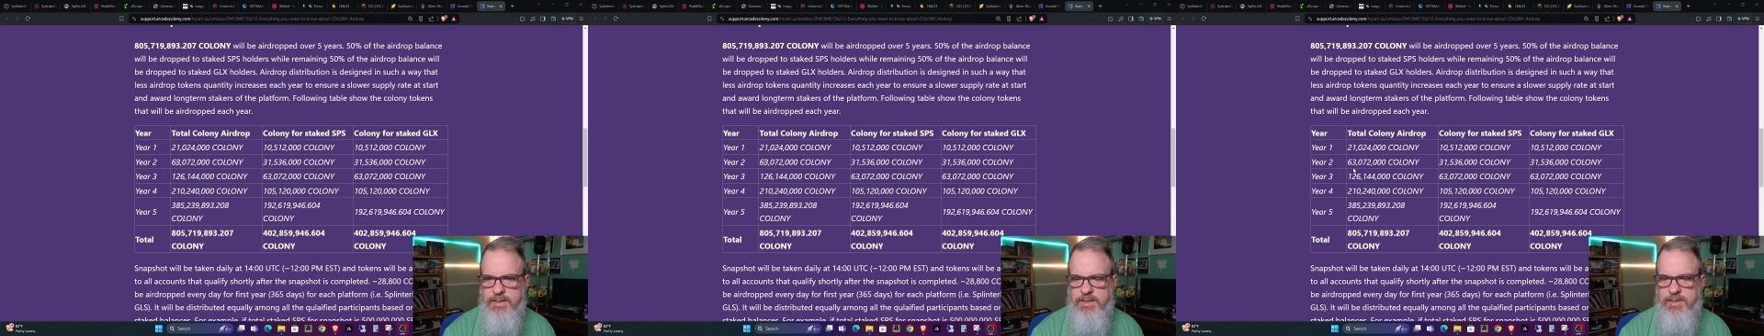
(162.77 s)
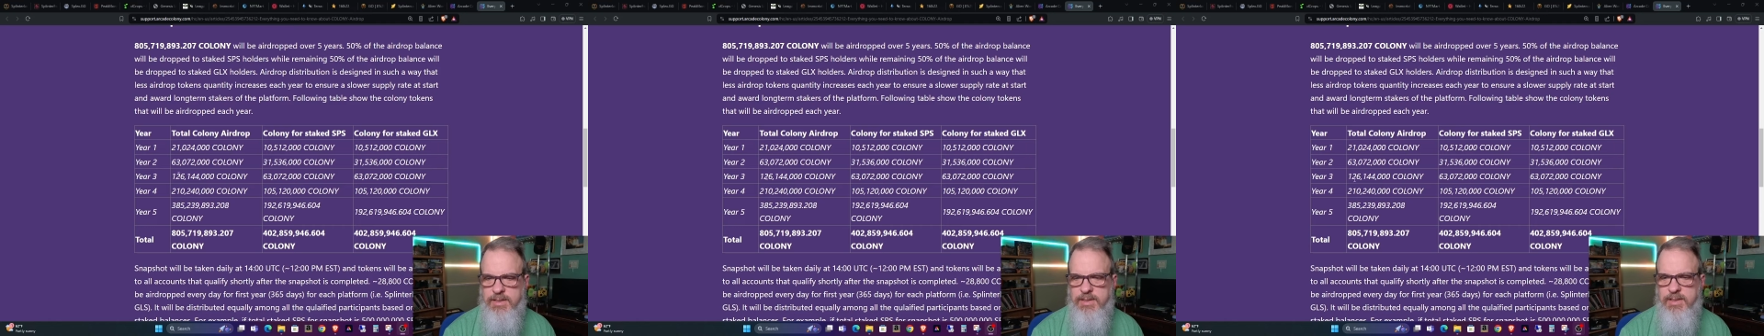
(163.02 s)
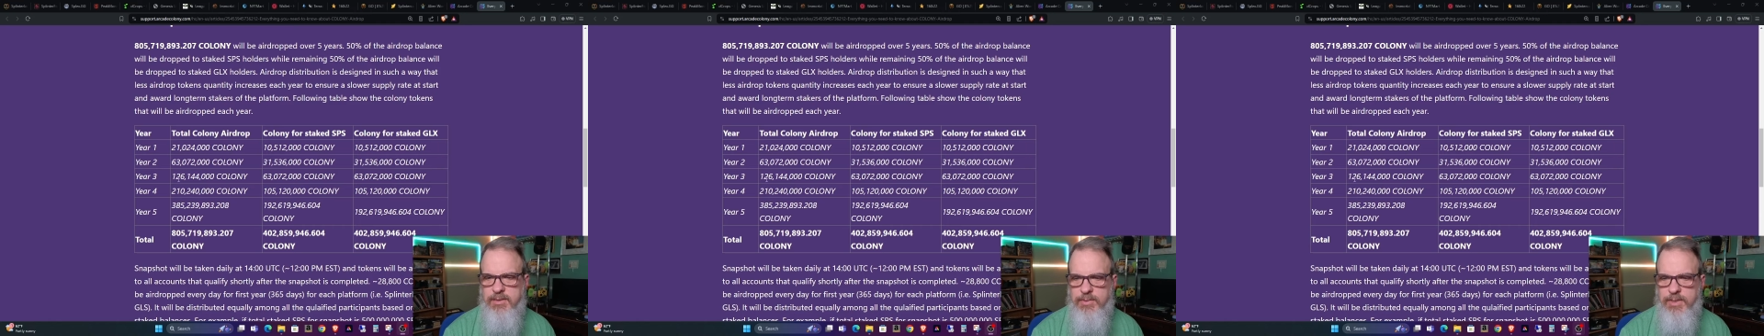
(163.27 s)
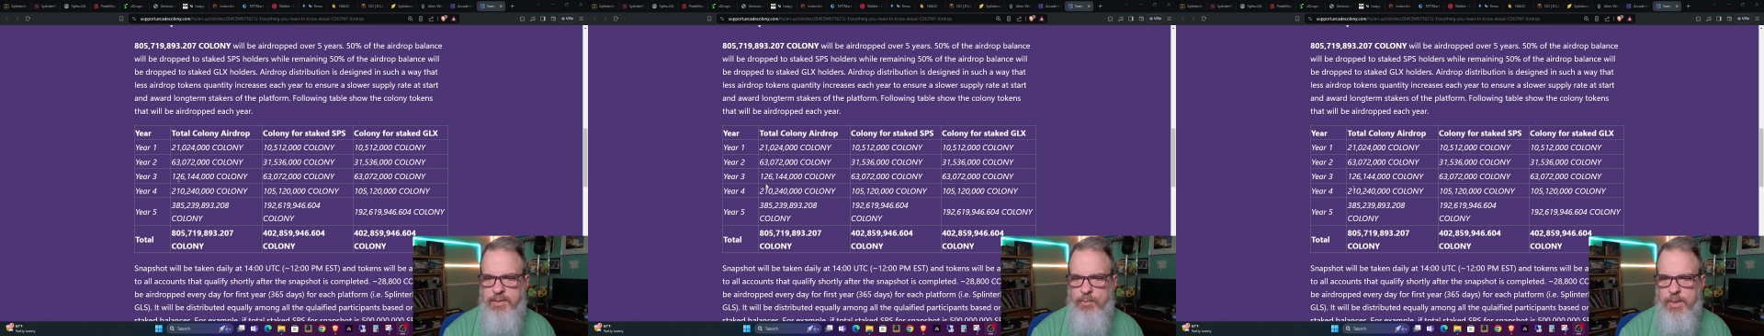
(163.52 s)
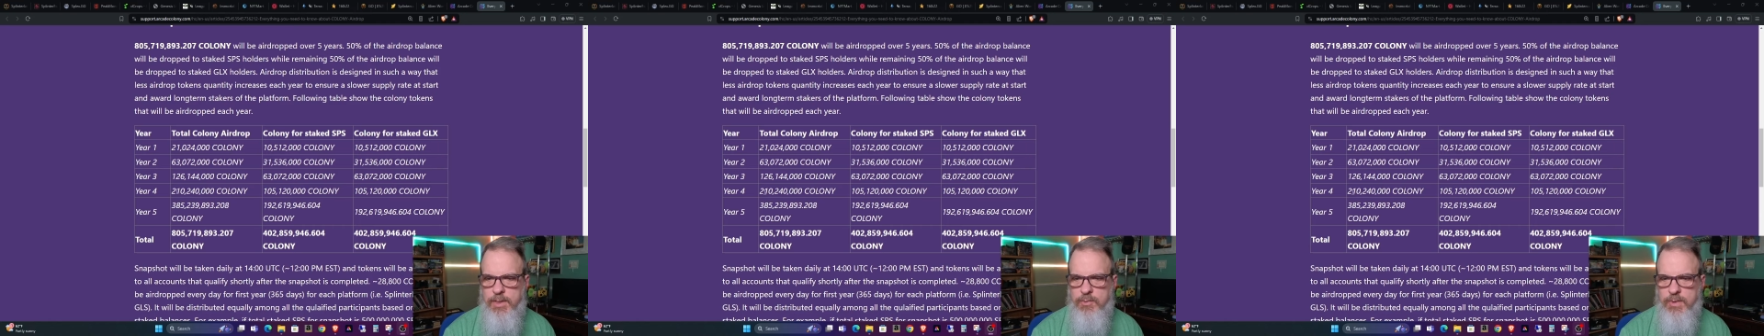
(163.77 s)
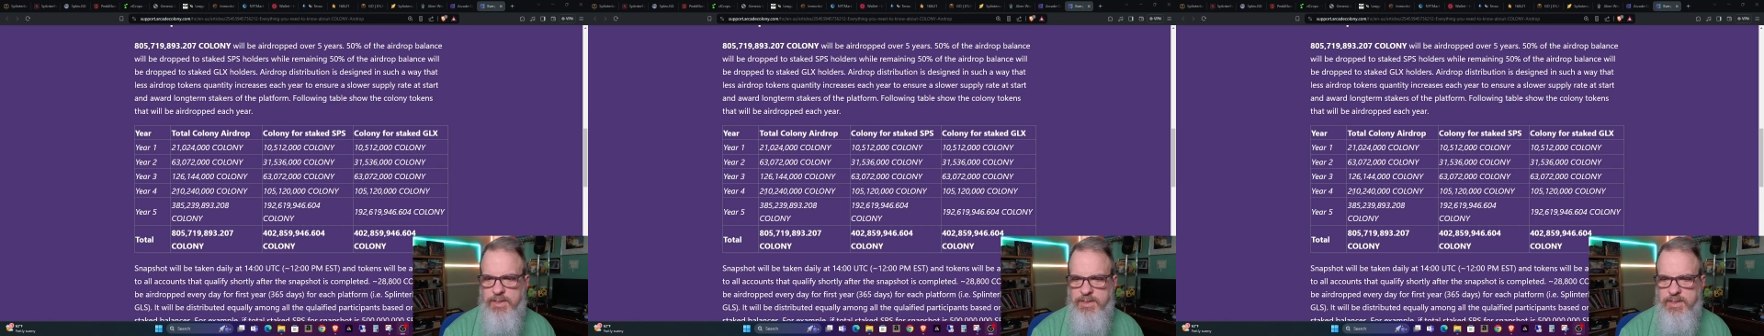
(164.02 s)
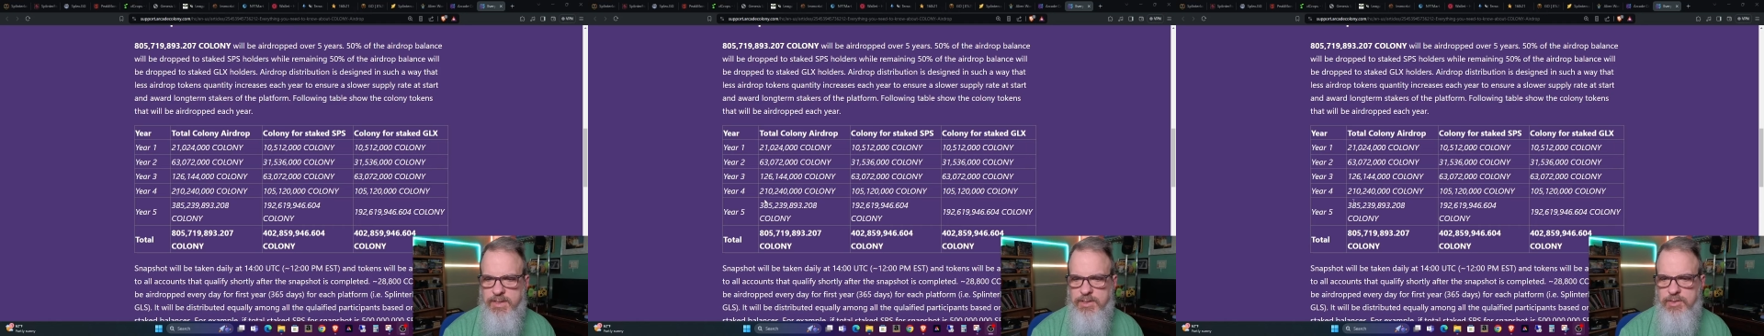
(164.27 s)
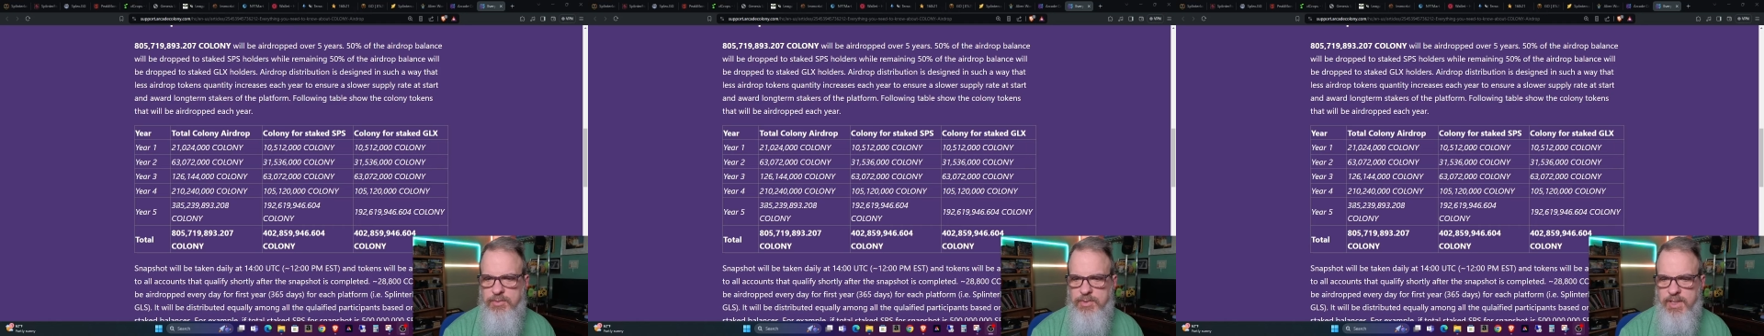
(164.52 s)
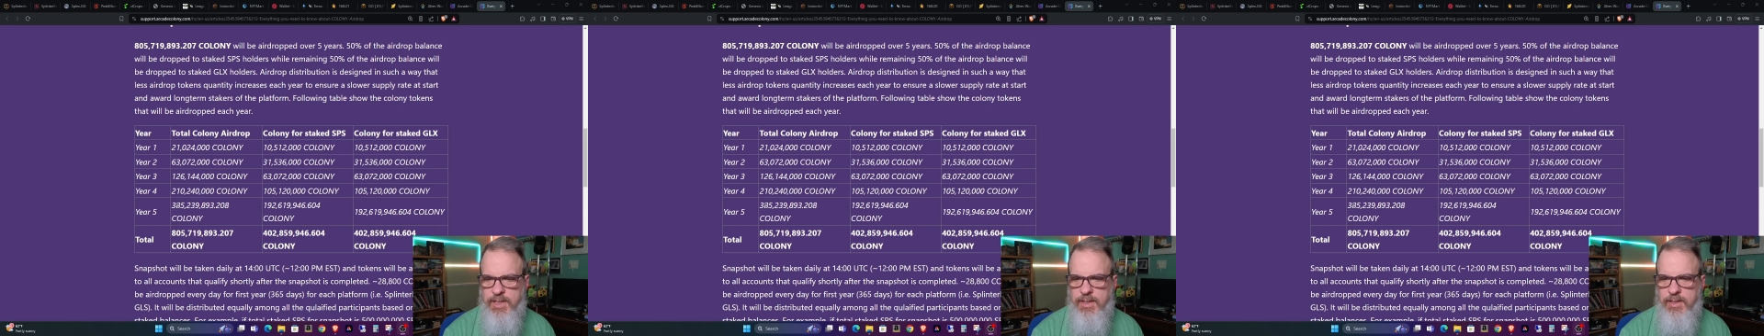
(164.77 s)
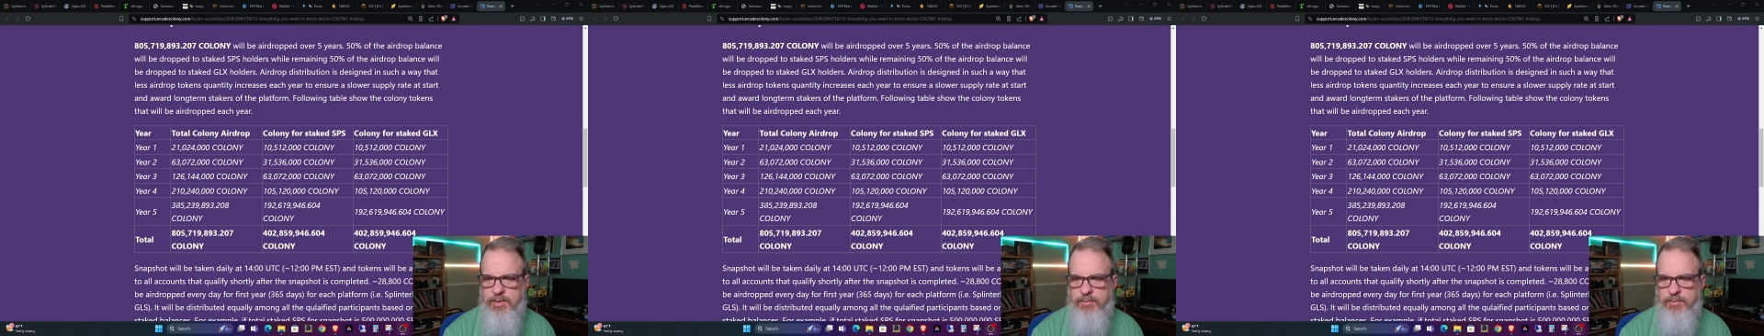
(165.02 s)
63, 126, 210,